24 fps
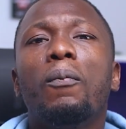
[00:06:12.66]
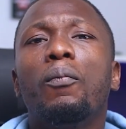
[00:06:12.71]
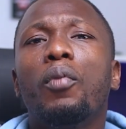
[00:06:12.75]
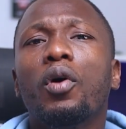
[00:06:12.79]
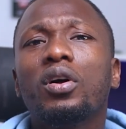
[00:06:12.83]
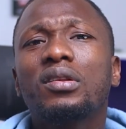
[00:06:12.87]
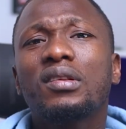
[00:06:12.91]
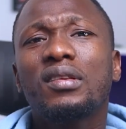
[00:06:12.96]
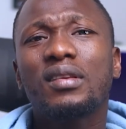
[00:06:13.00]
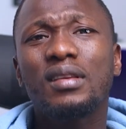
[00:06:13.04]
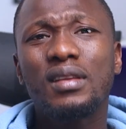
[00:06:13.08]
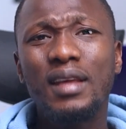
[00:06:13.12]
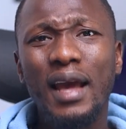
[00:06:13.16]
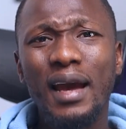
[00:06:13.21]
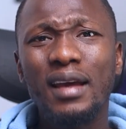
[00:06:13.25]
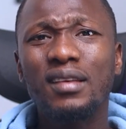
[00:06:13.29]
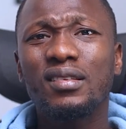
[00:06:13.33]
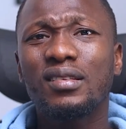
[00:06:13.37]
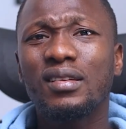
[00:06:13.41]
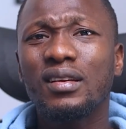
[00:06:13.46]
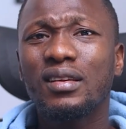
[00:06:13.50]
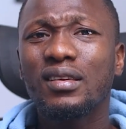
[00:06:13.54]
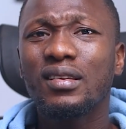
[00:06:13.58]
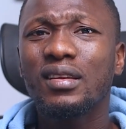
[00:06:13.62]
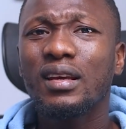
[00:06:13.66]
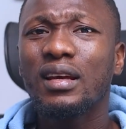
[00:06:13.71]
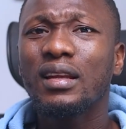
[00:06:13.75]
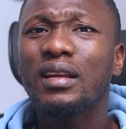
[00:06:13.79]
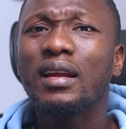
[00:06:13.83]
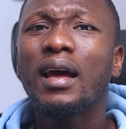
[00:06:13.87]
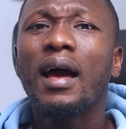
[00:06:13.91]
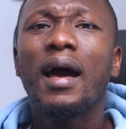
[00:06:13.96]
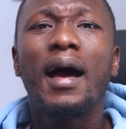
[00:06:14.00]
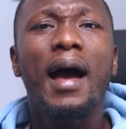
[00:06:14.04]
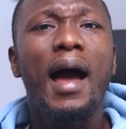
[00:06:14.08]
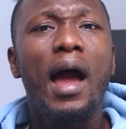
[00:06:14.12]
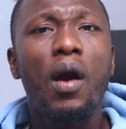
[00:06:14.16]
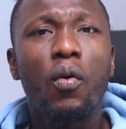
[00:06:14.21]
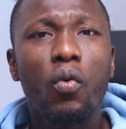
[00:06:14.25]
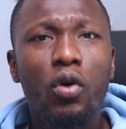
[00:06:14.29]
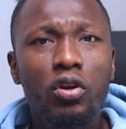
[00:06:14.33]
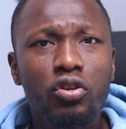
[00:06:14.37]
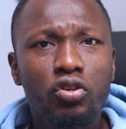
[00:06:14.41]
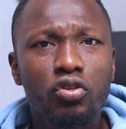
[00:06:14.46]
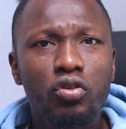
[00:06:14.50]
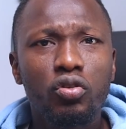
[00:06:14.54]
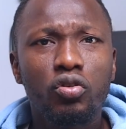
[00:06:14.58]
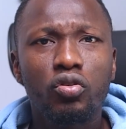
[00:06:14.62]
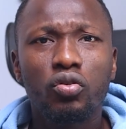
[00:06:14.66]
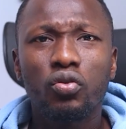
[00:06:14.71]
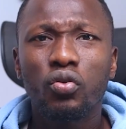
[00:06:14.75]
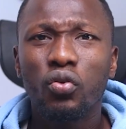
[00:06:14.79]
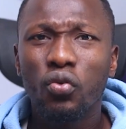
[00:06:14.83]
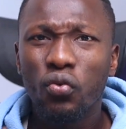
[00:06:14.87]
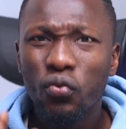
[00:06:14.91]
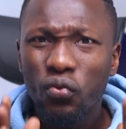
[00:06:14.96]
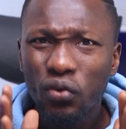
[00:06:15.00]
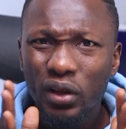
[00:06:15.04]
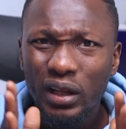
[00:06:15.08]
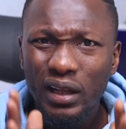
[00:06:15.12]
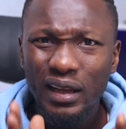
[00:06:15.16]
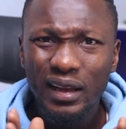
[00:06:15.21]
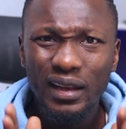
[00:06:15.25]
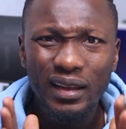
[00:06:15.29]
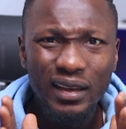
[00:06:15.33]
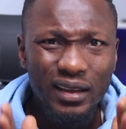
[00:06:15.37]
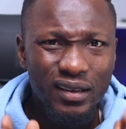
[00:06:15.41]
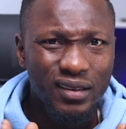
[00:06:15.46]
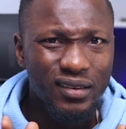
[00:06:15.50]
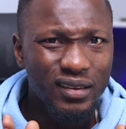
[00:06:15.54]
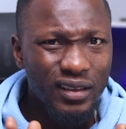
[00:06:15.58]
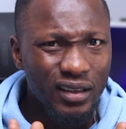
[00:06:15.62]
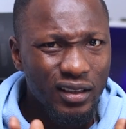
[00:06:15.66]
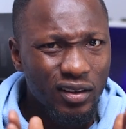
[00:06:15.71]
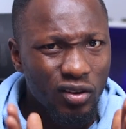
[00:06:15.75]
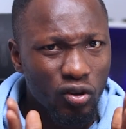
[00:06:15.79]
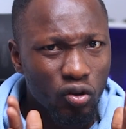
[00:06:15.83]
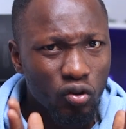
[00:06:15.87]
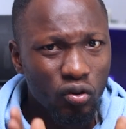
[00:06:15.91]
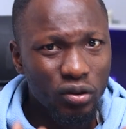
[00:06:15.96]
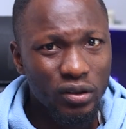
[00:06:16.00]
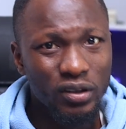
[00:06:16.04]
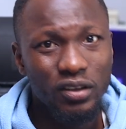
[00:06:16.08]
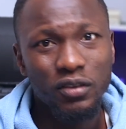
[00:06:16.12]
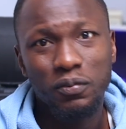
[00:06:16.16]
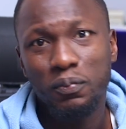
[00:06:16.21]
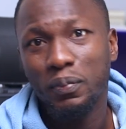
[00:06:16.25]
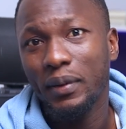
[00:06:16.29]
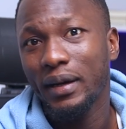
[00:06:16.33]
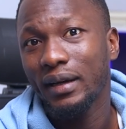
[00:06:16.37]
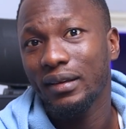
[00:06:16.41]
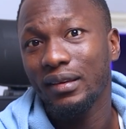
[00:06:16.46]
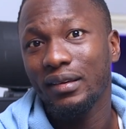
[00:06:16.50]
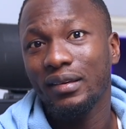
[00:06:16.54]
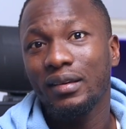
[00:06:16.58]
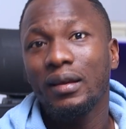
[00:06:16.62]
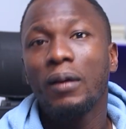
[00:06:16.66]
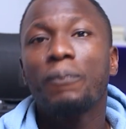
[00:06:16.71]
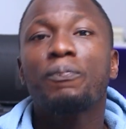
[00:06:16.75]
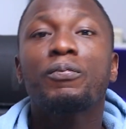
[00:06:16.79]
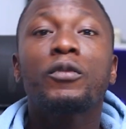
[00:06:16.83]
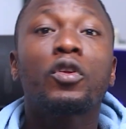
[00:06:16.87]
But here is the thing, I want you to really listen to this part.